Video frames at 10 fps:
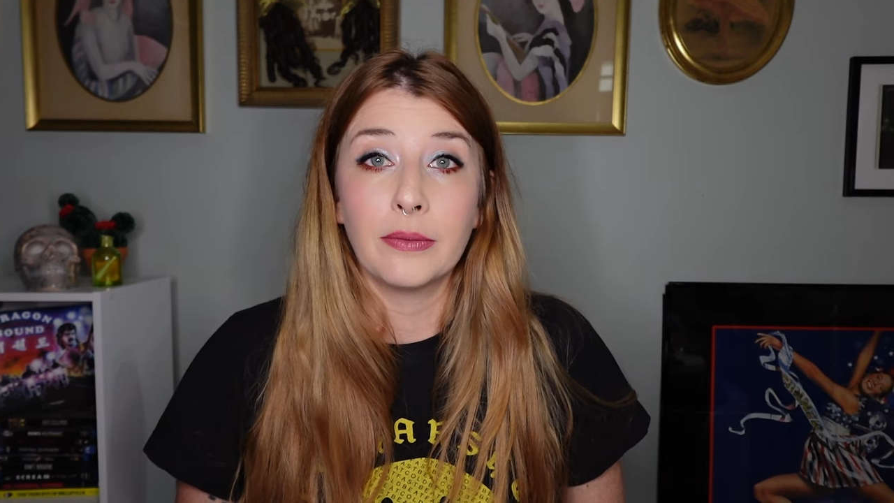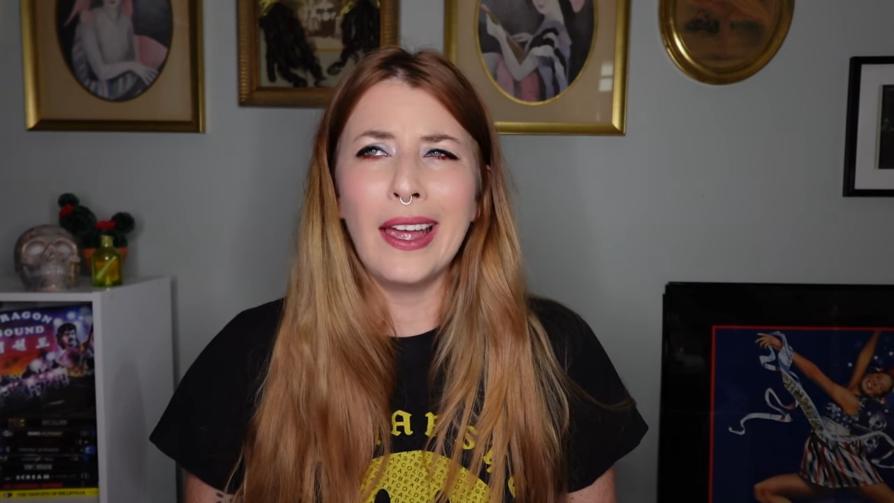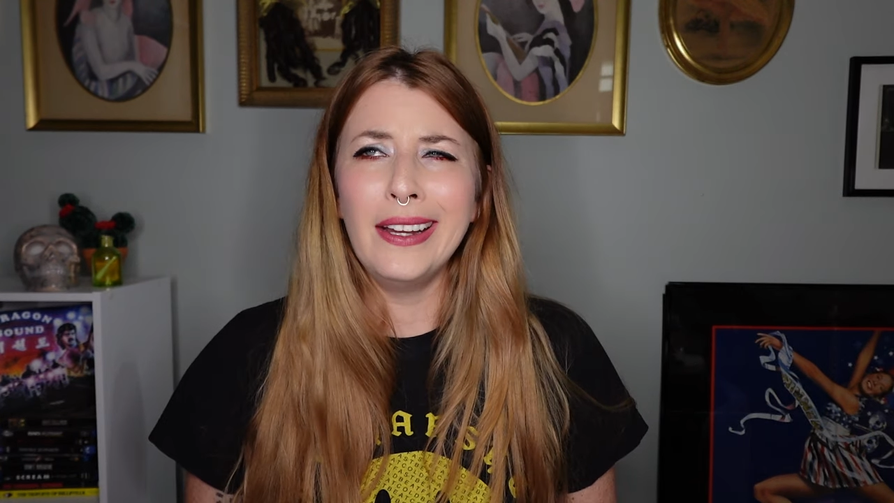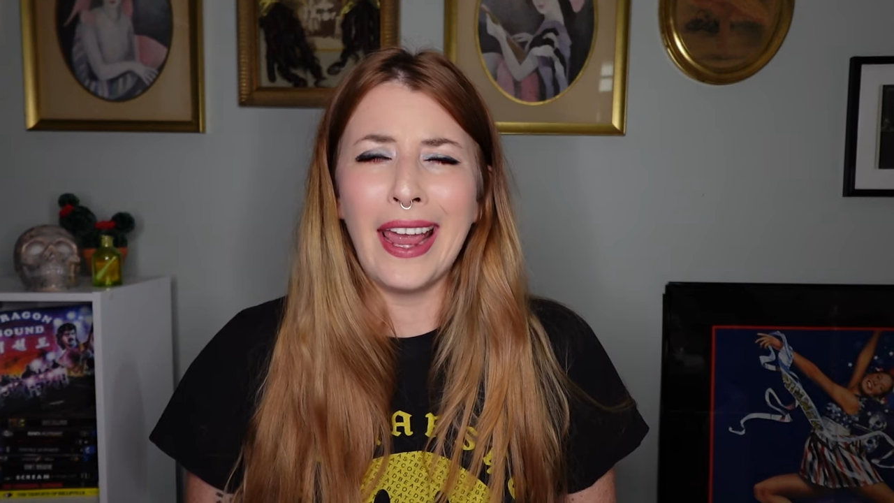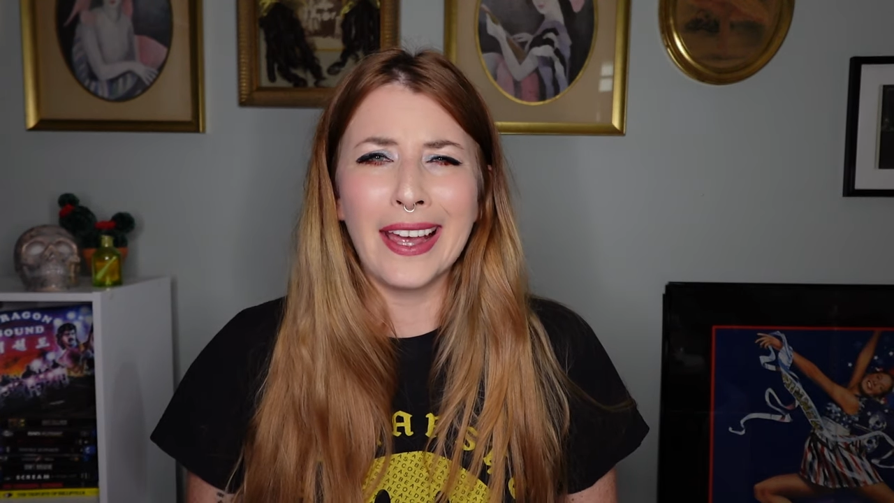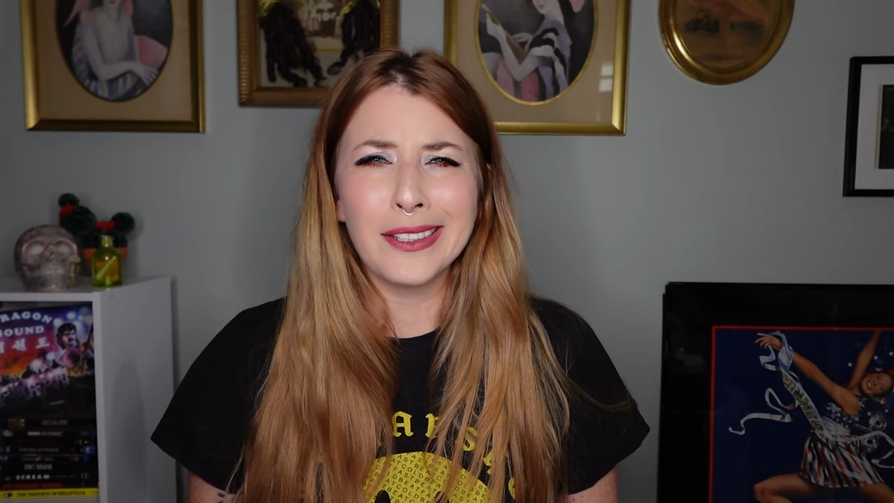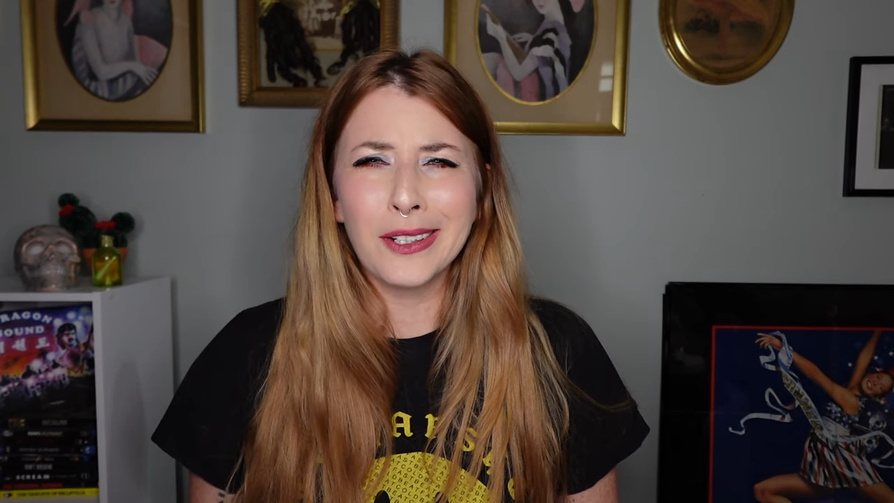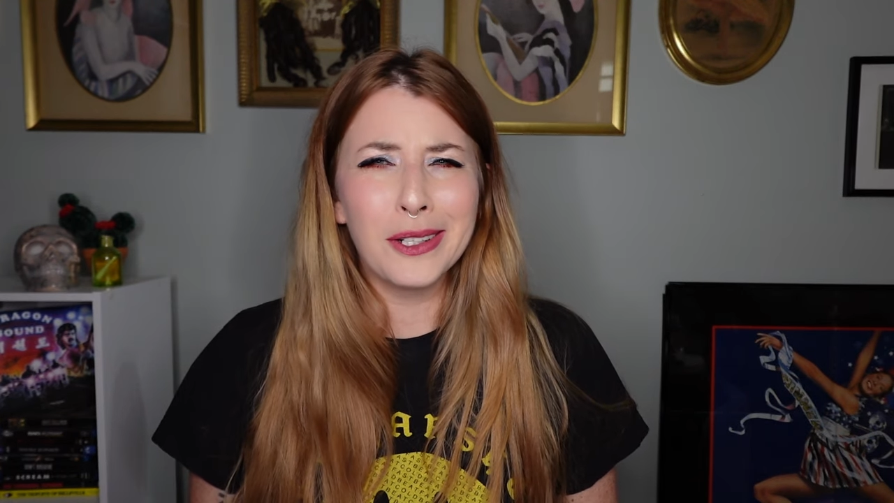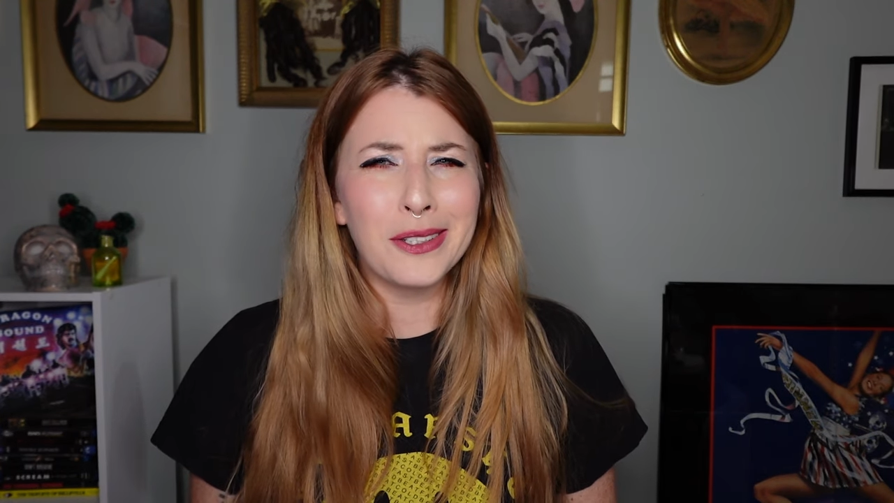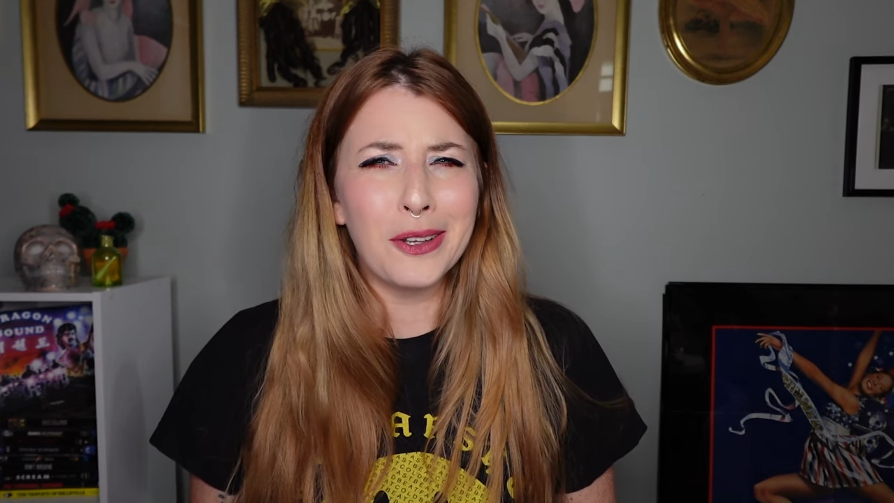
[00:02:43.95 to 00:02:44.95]
Ed
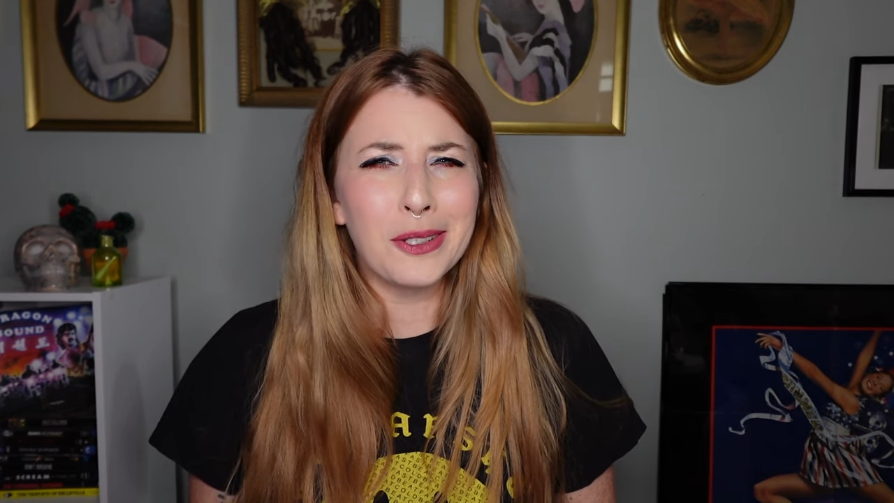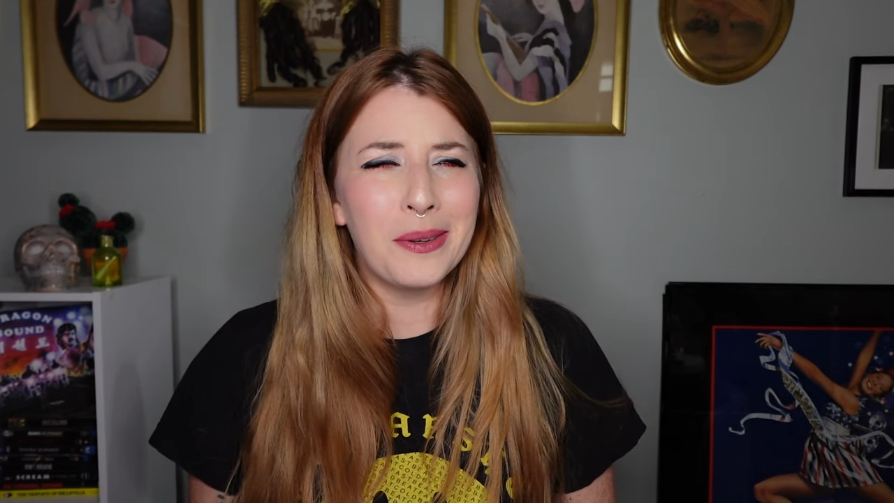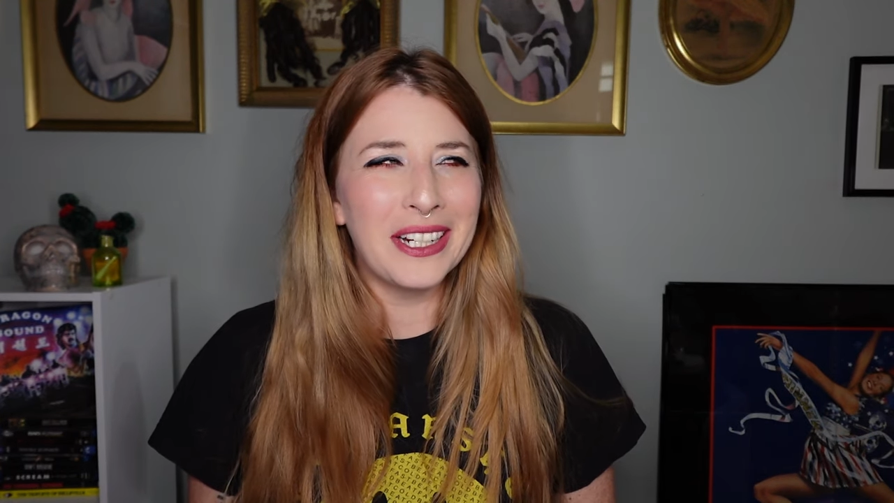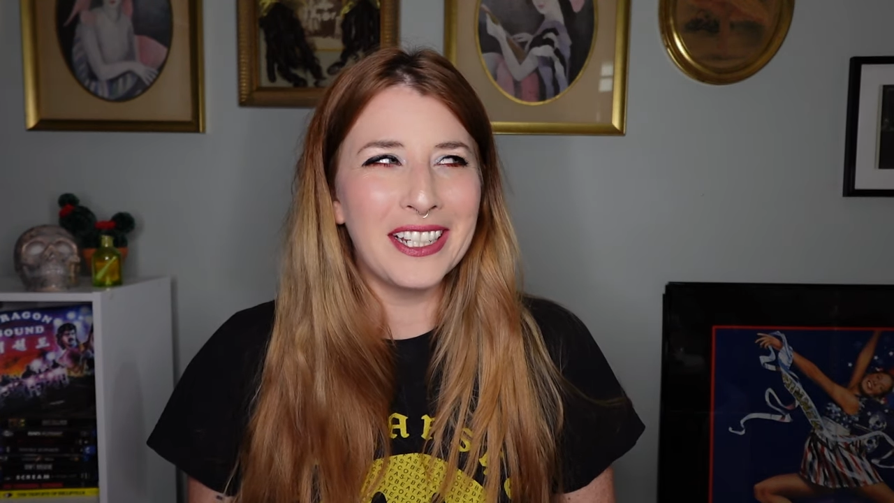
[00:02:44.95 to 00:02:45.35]
Asner is also in